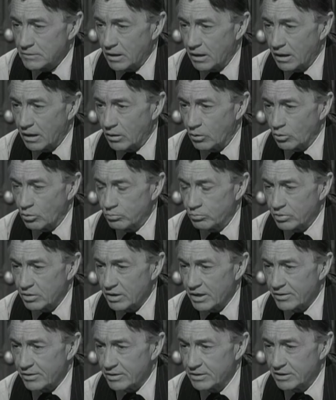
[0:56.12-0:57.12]
How? Pull
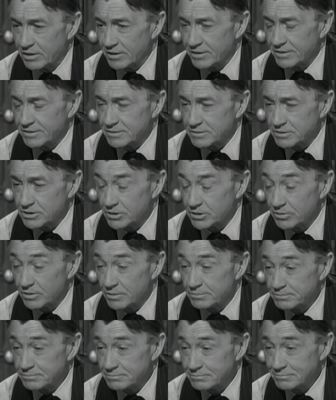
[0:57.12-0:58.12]
out a gun and shoot him?